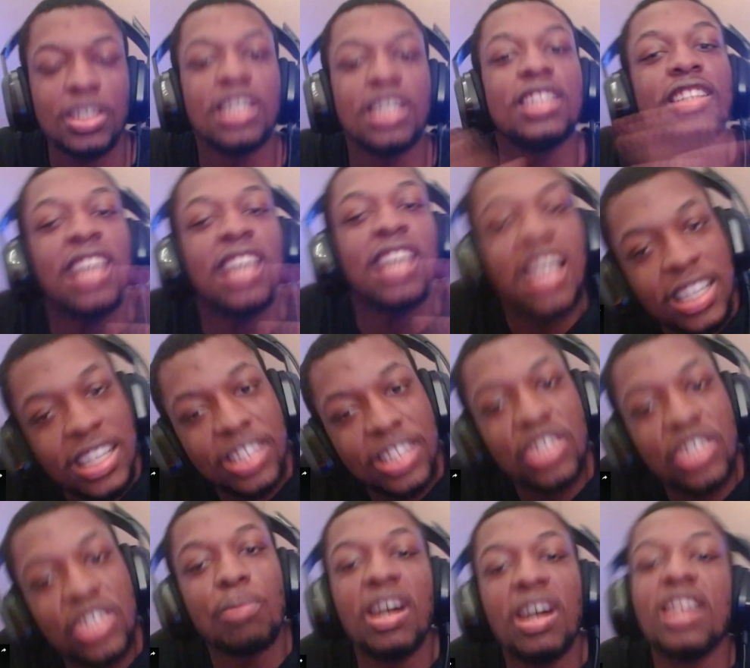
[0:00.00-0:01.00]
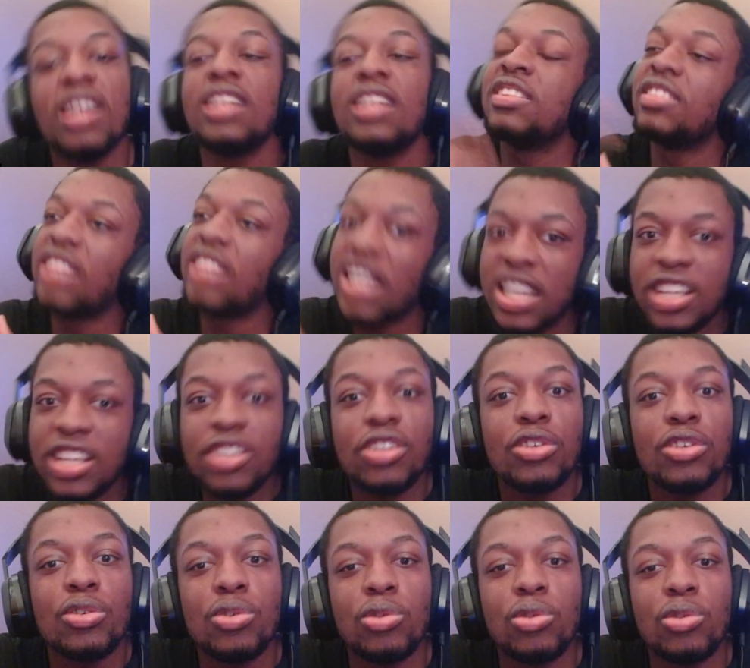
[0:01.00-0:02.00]
Thank you, buddy. Thank
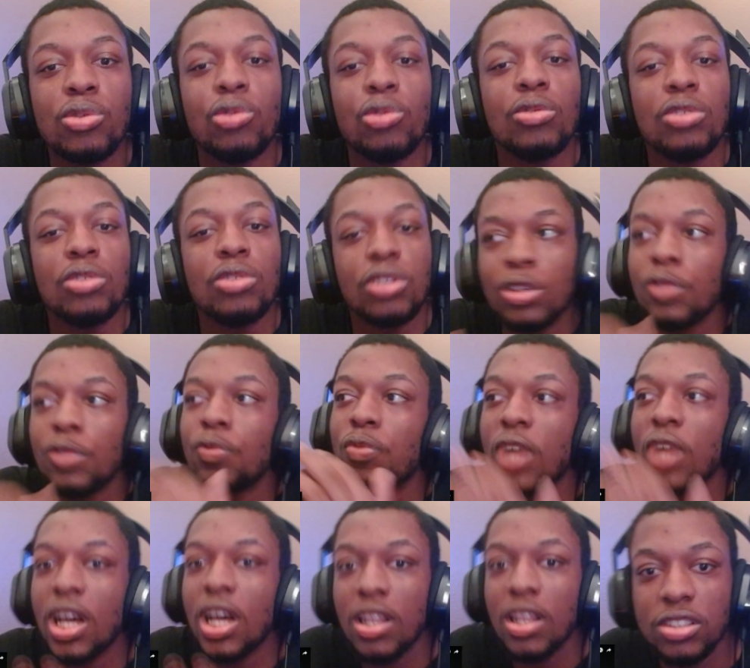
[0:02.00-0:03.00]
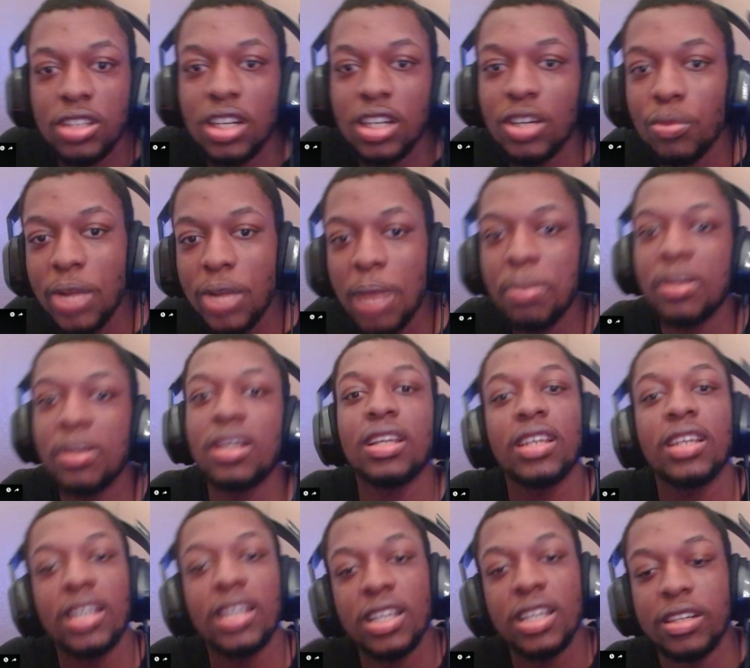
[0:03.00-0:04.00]
you. You finally started rapping
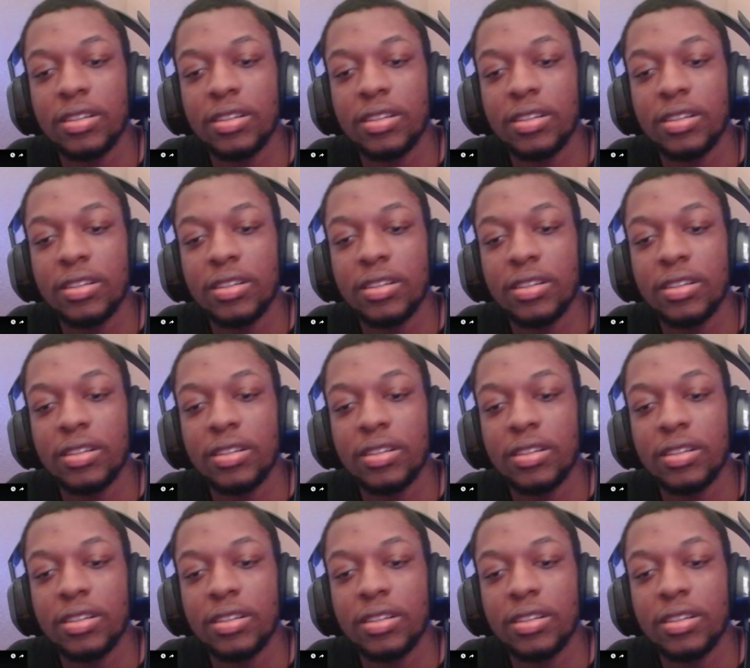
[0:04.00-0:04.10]
again.